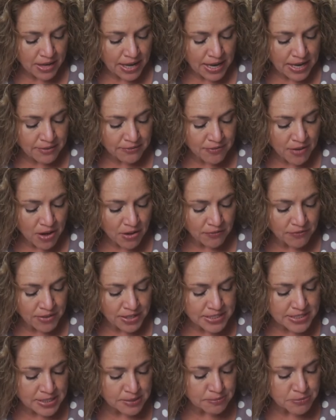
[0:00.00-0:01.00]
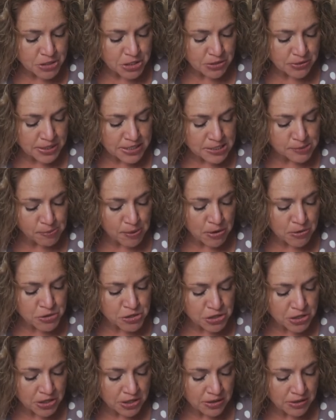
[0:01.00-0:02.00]
and fall victim to
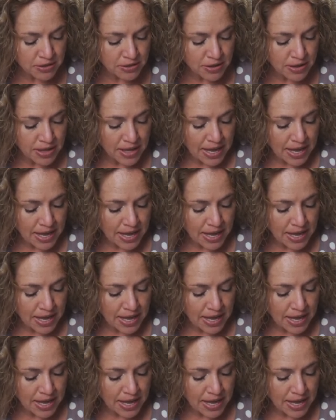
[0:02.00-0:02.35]
exposure.